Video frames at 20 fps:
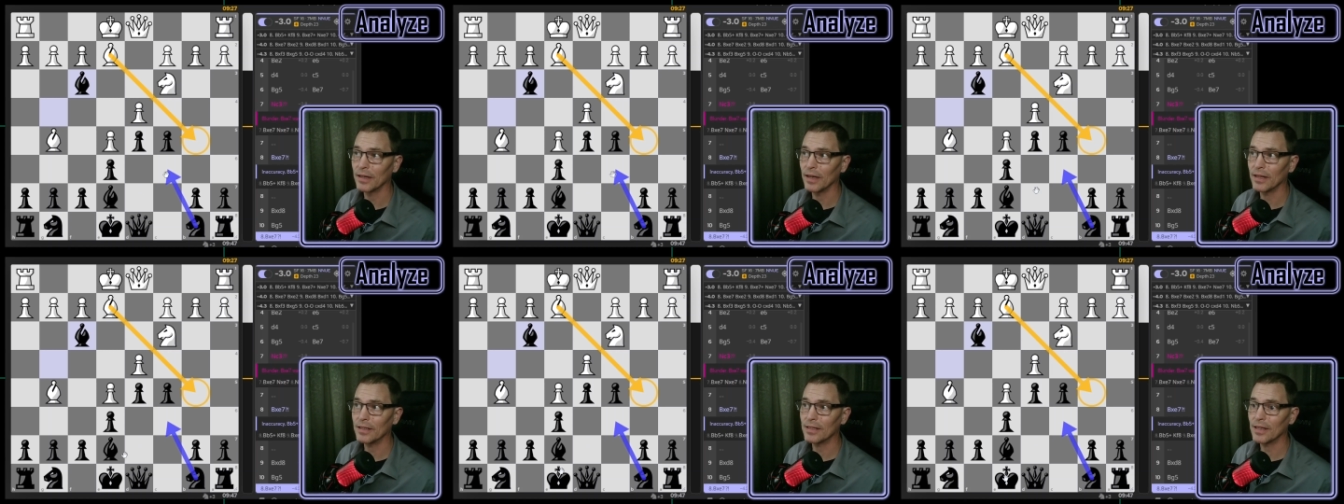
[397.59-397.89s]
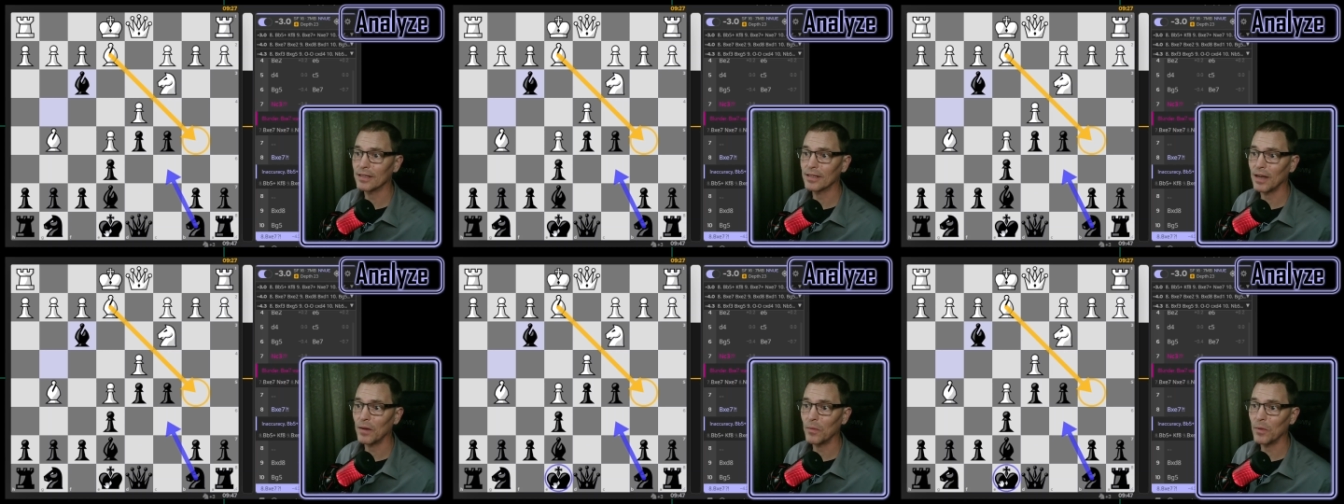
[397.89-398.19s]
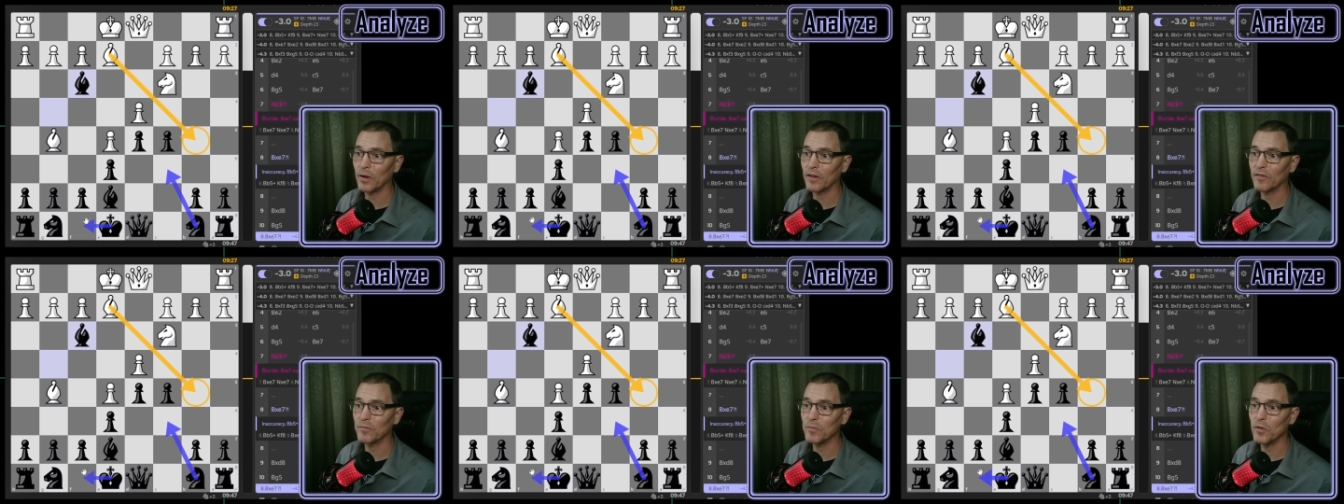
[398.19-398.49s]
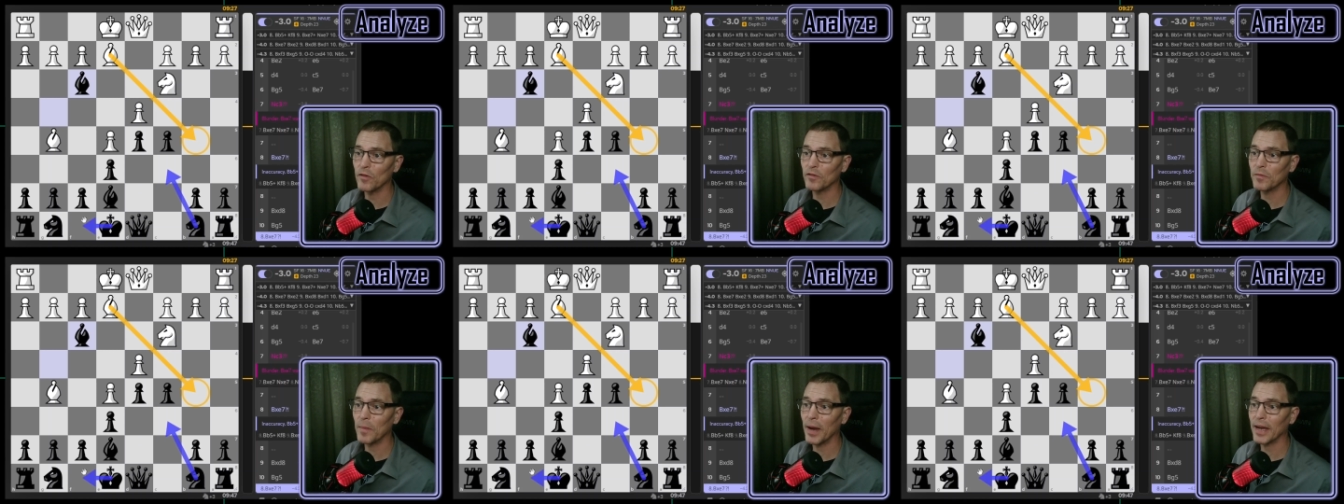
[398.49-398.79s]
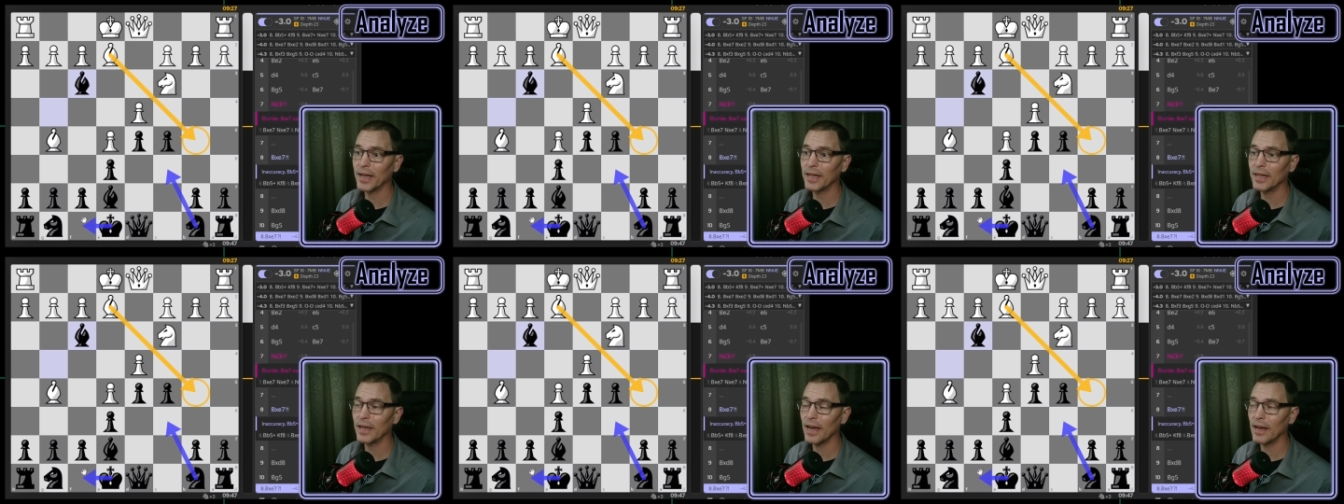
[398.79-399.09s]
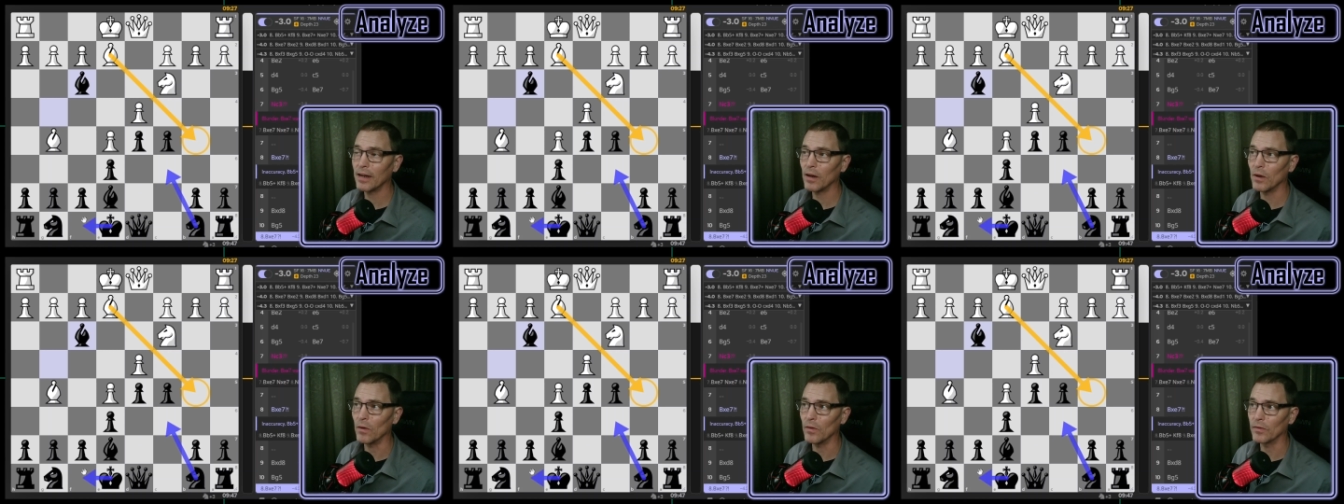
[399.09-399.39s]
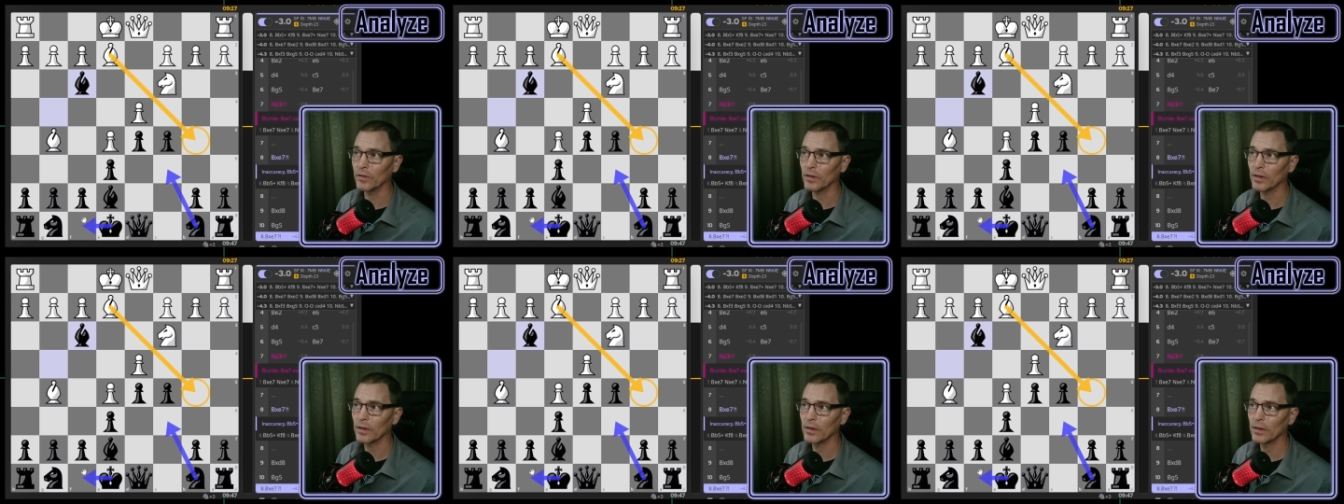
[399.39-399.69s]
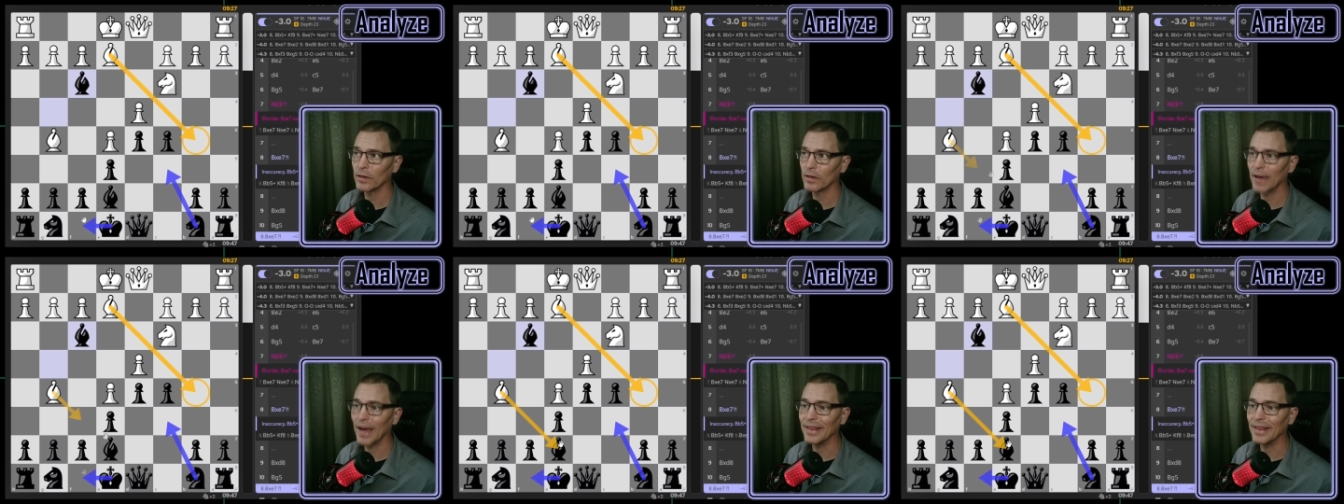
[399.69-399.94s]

It says I would have moved my king over.